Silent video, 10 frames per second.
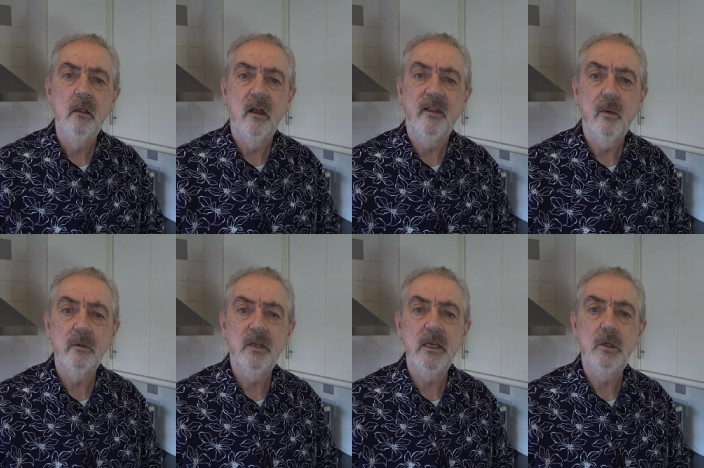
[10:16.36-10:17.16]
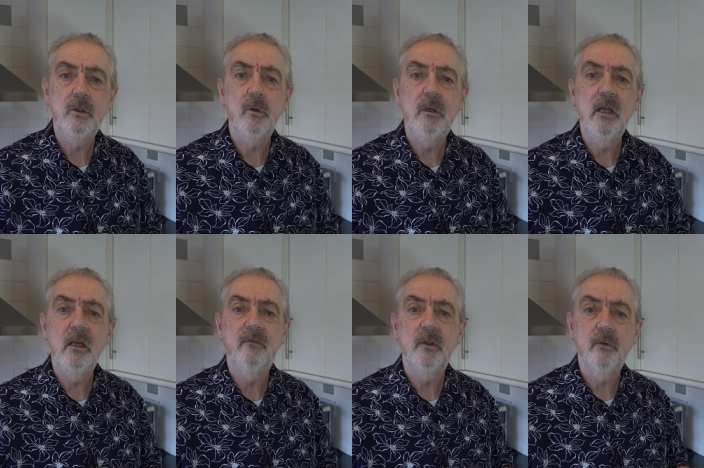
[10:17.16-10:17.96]
and that would take you to a
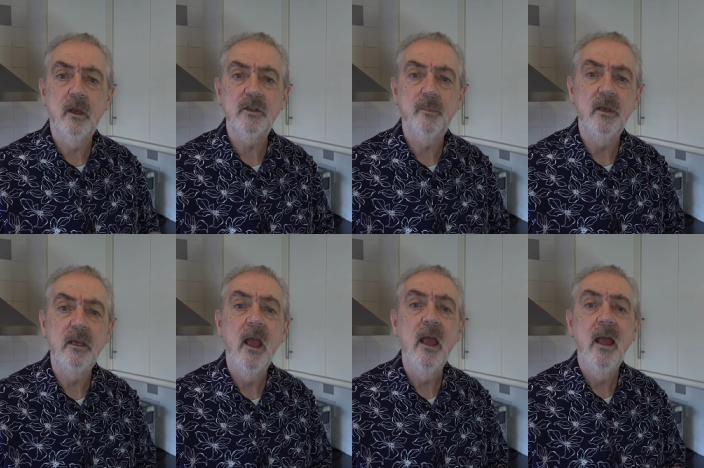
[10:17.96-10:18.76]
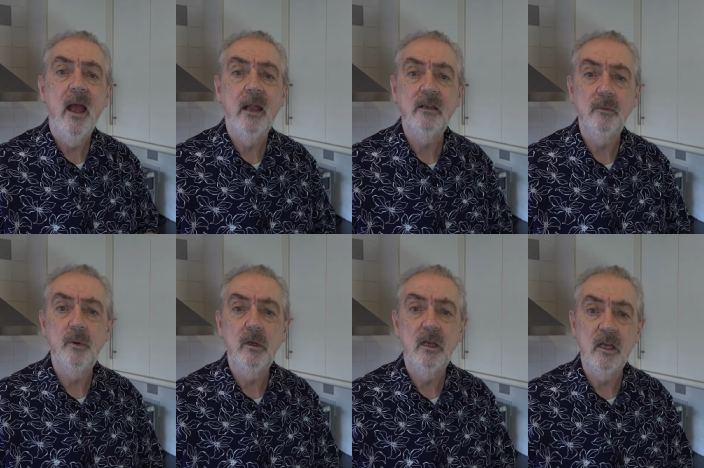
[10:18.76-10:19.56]
link for the recipe, and I'll
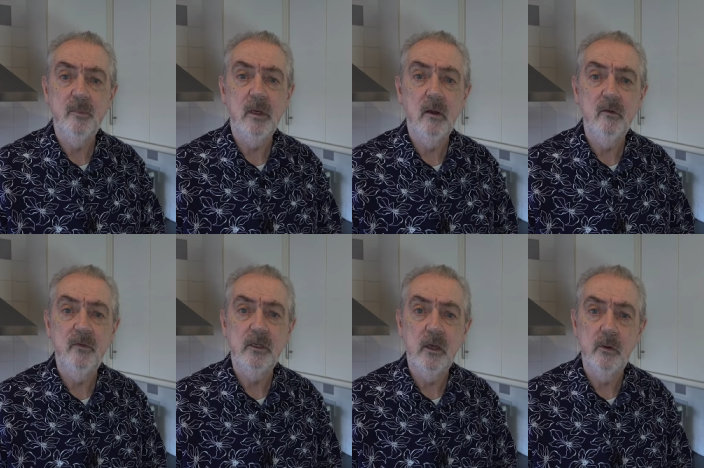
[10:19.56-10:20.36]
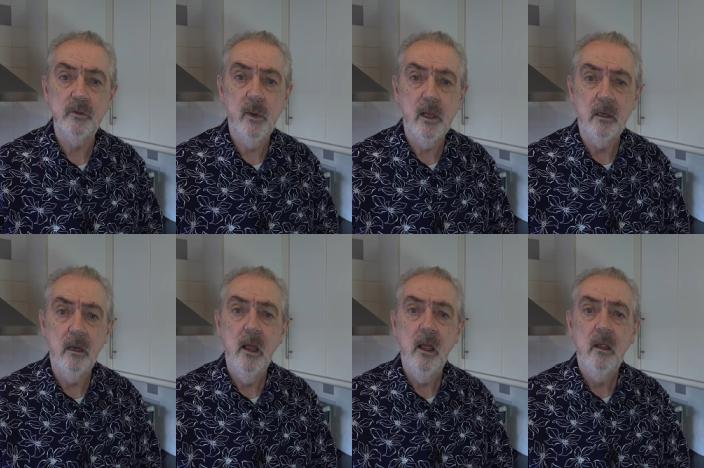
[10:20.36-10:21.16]
put a link below the video as well.
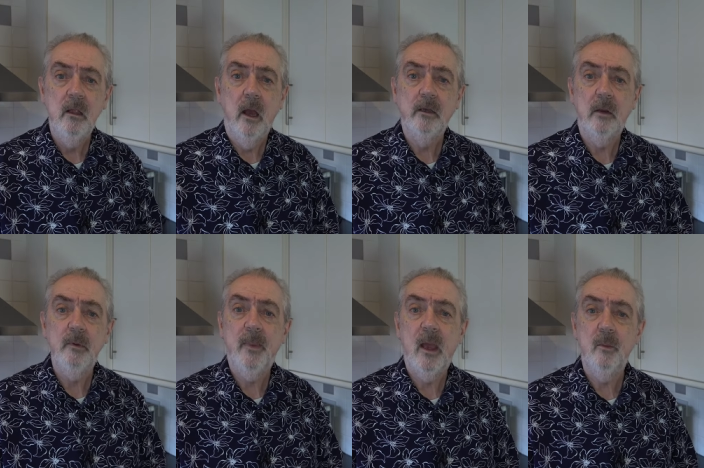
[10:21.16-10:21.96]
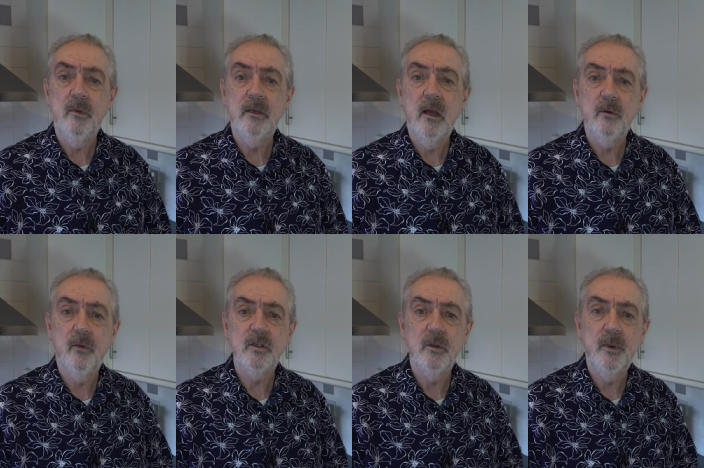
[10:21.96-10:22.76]
And I'll be back with another
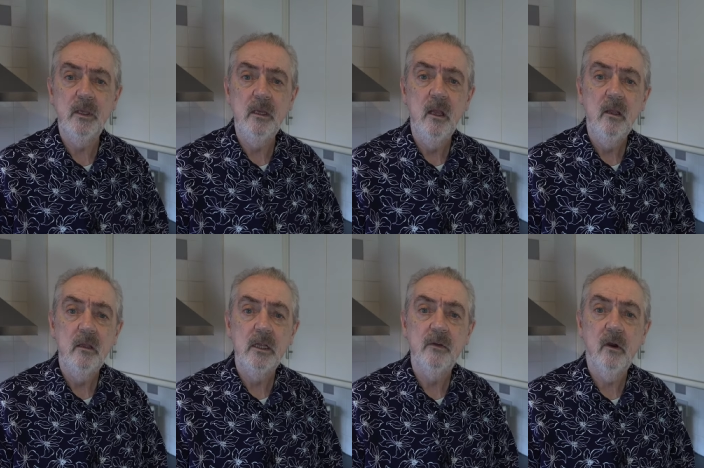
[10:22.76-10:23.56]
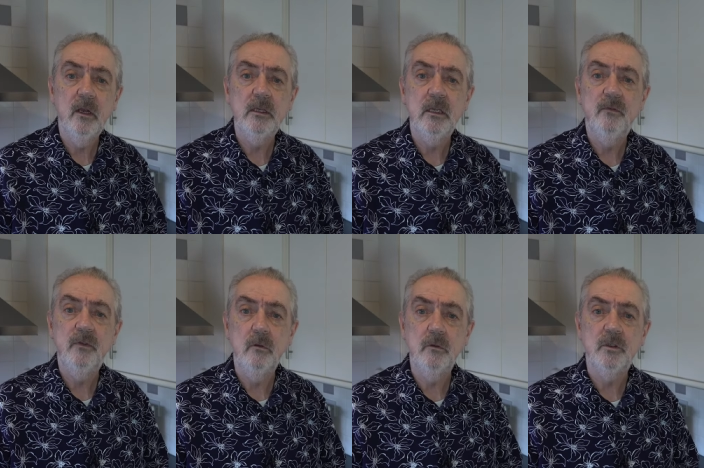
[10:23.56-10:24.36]
recipe in the very near
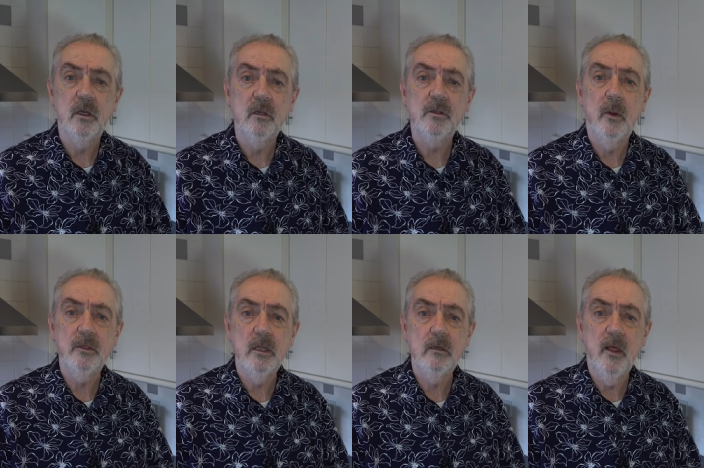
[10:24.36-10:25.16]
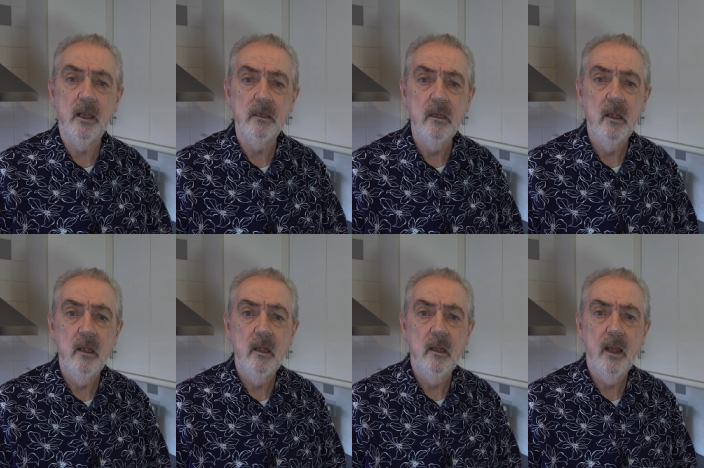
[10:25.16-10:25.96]
future, so until then,
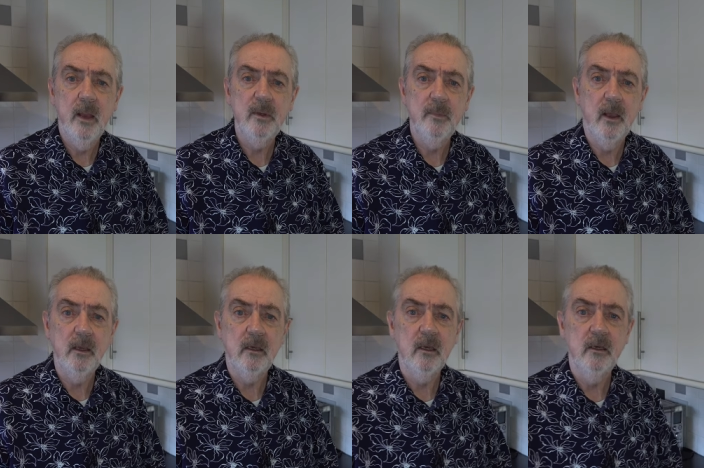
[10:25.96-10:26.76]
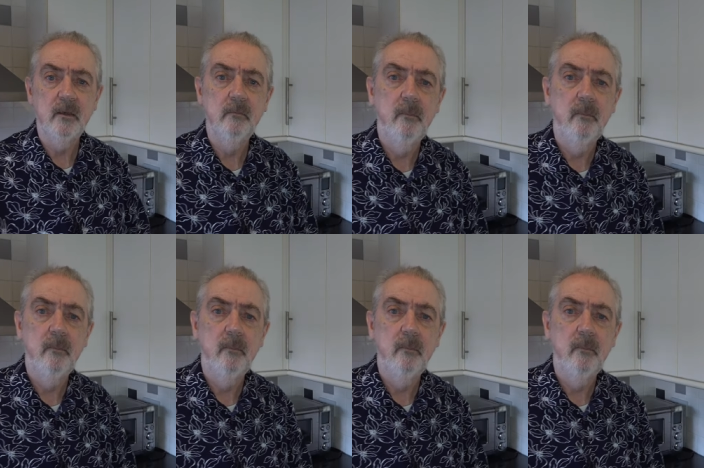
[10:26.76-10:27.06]
happy baking.